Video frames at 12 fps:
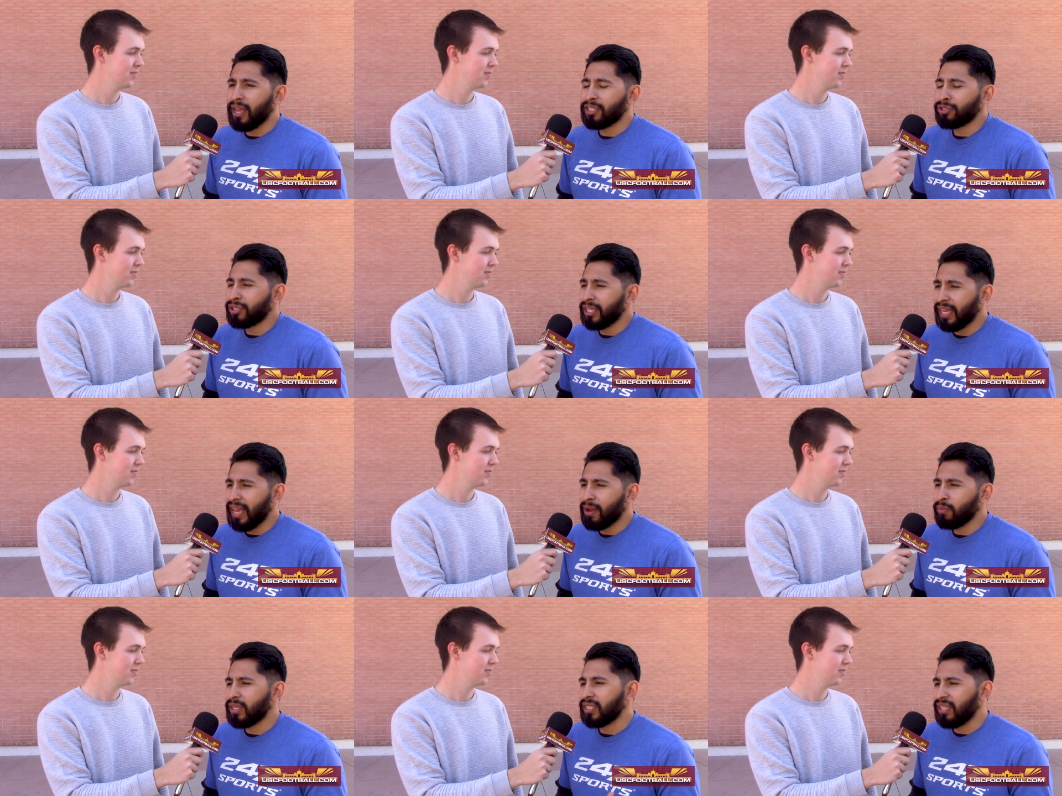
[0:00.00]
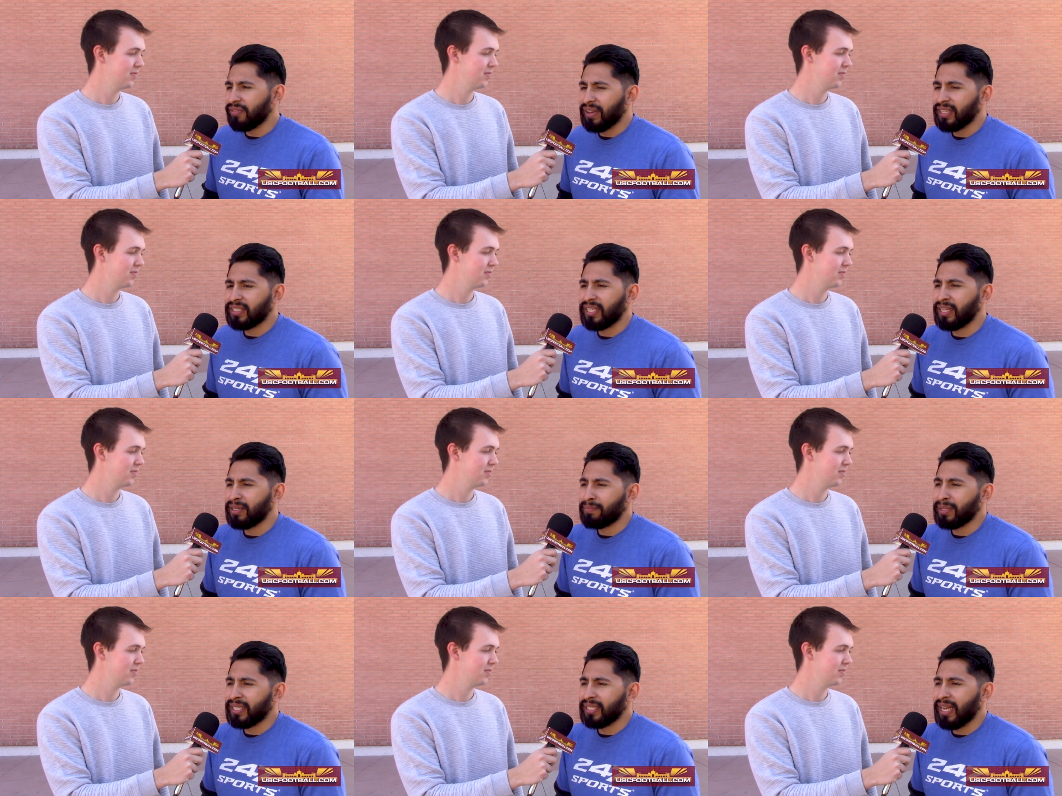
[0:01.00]
Speaker 1: interesting game with the defense
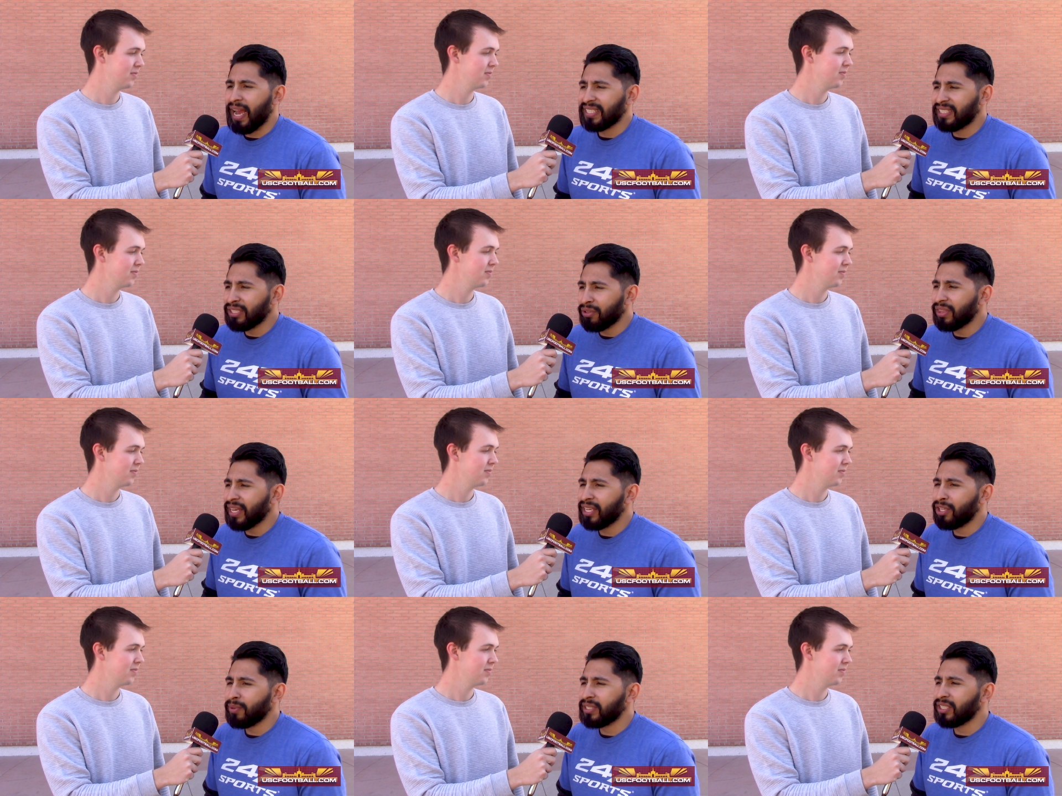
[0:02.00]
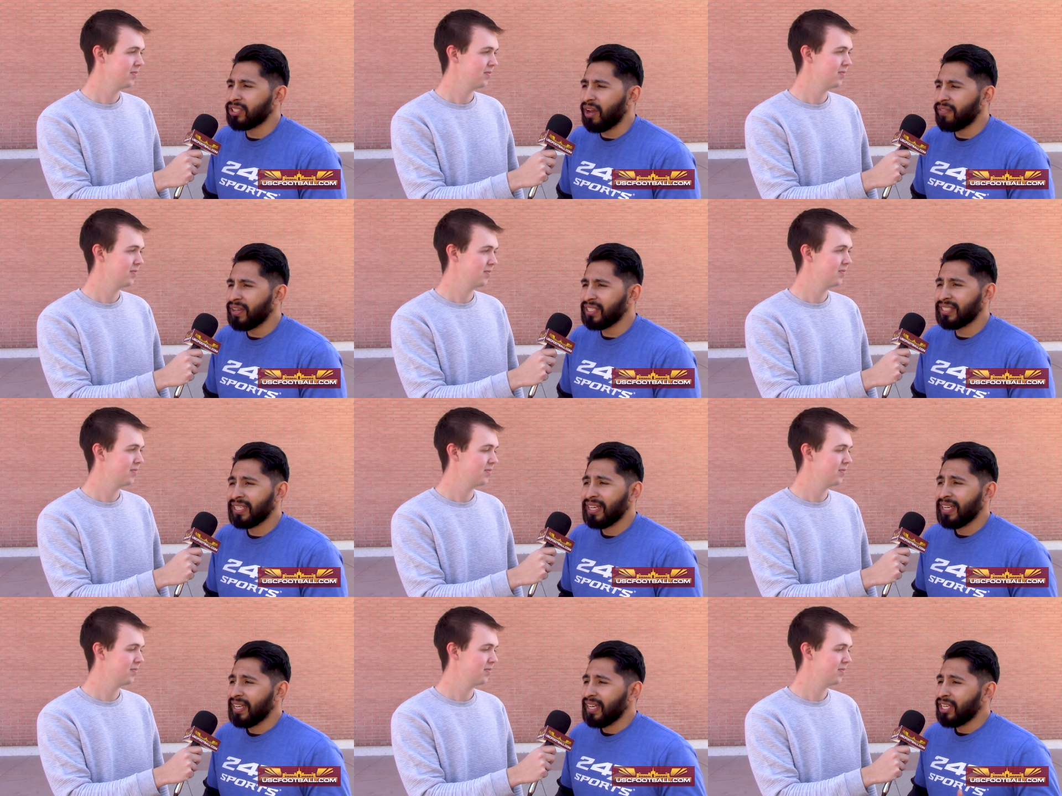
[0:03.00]
end. But I still think USC's offense,
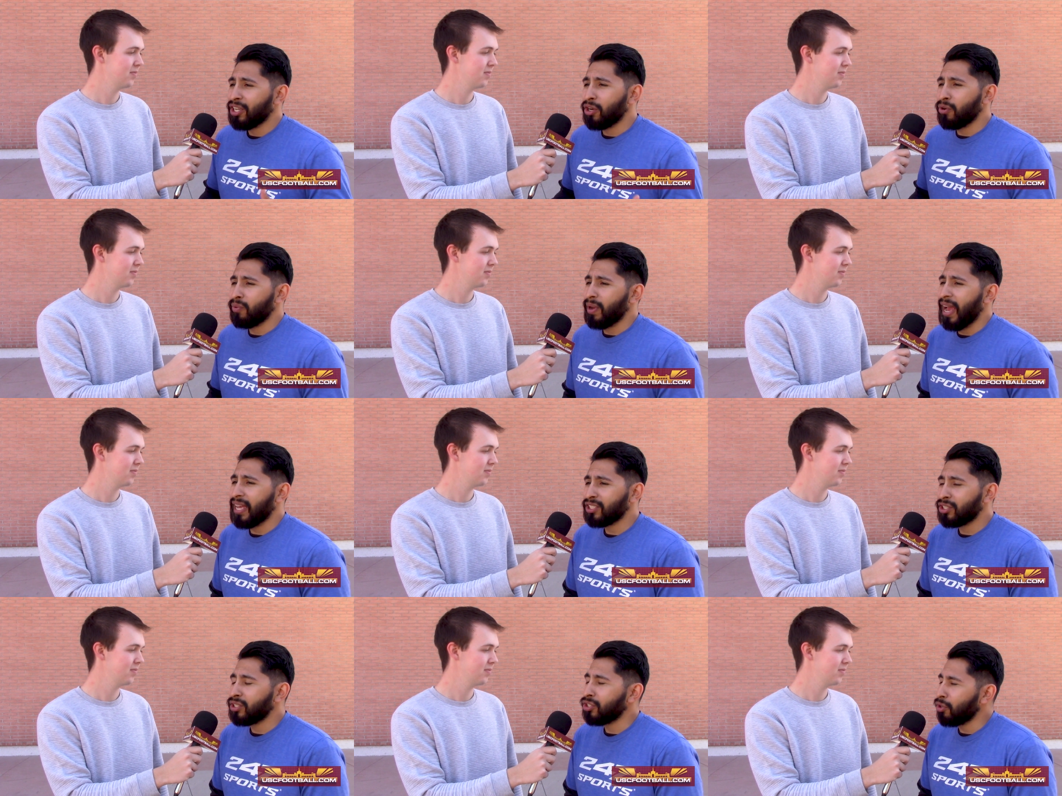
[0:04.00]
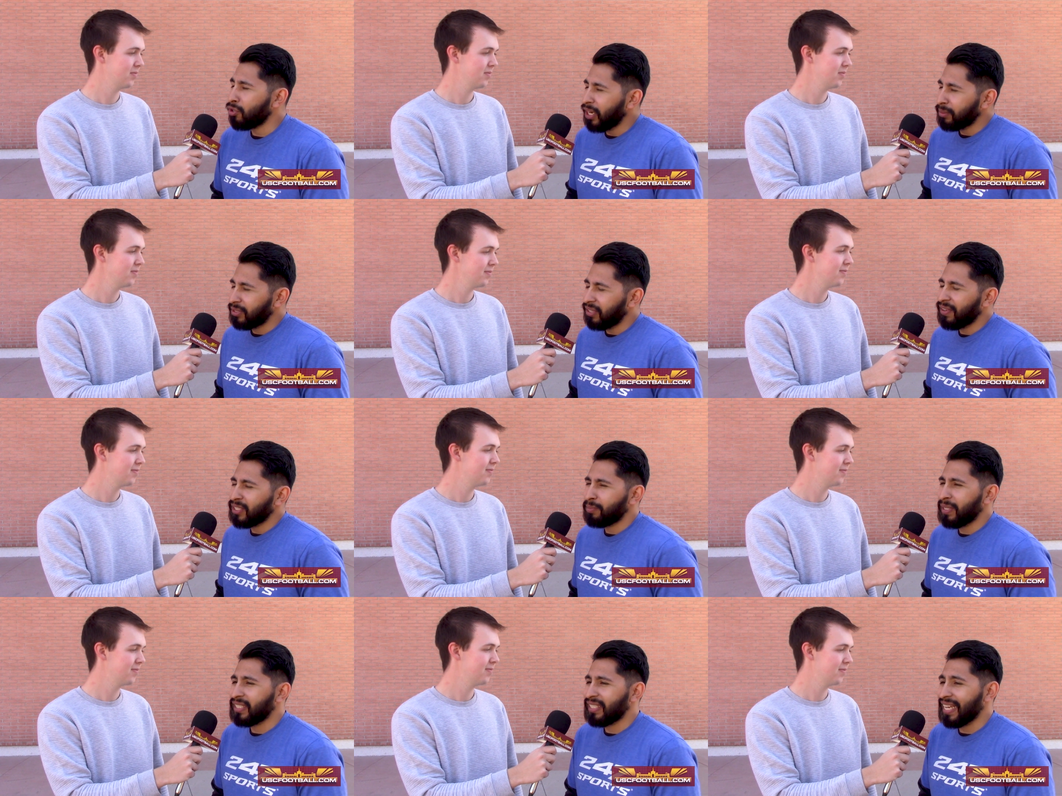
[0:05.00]
you know, has Notre Dame's defense
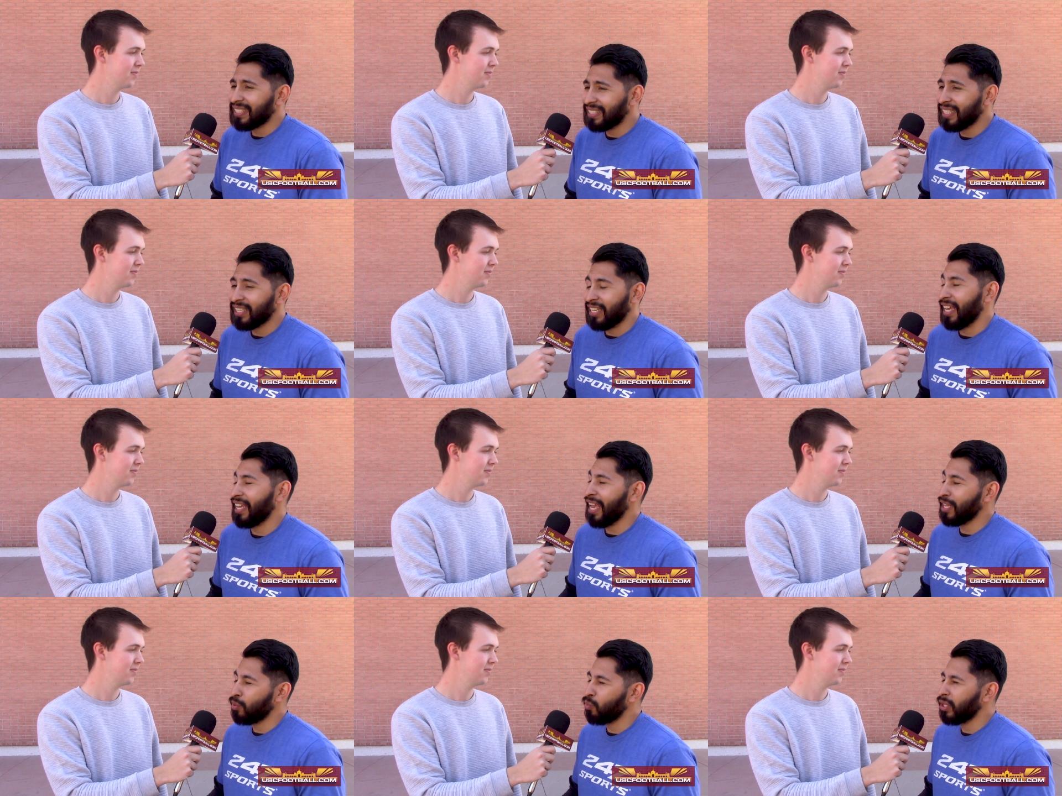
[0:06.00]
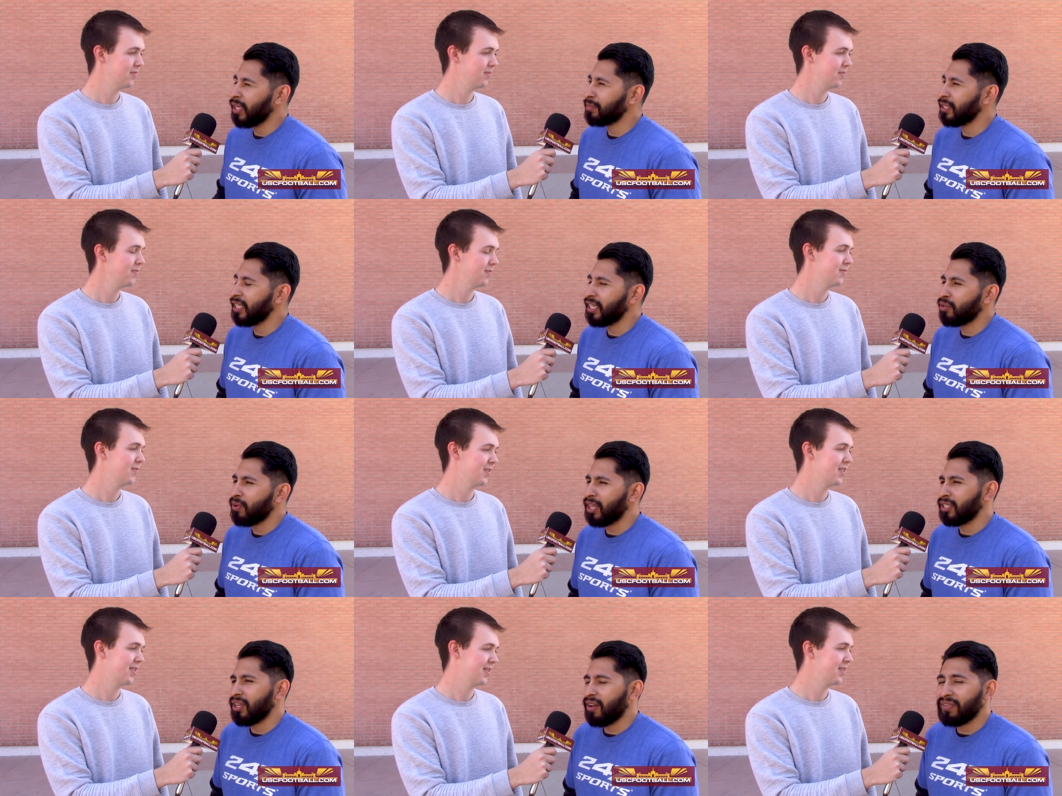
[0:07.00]
been tested like a Caleb Williams and Lincoln
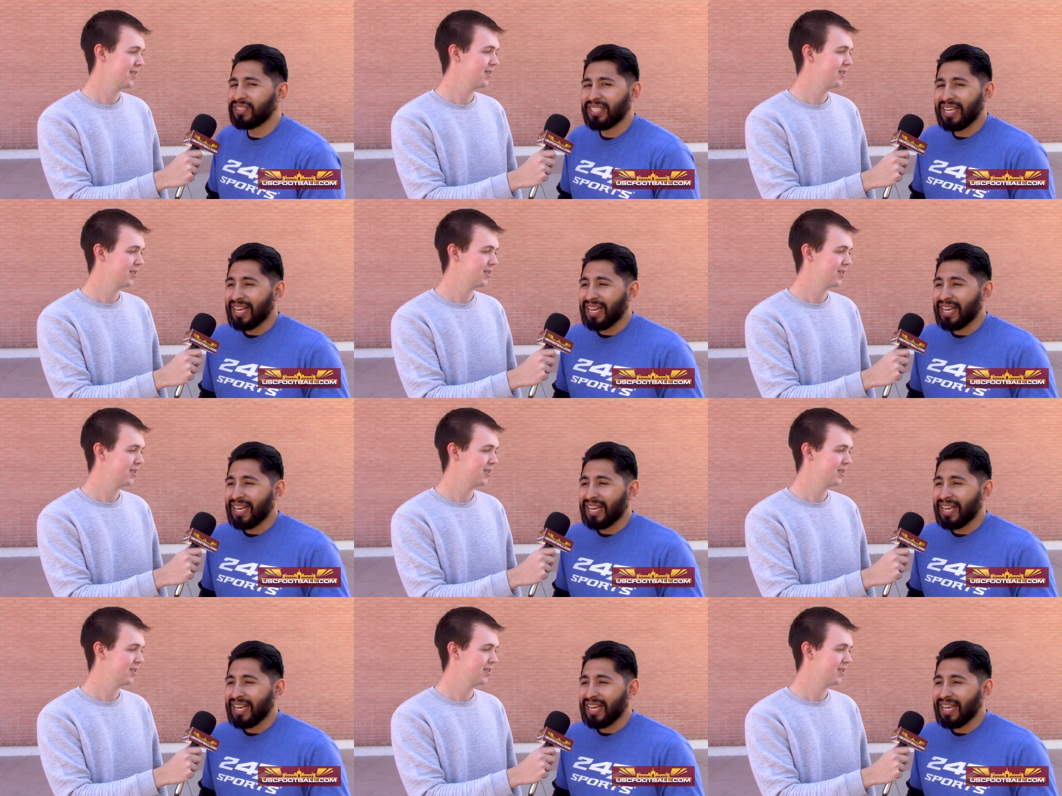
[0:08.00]
Riley's offense?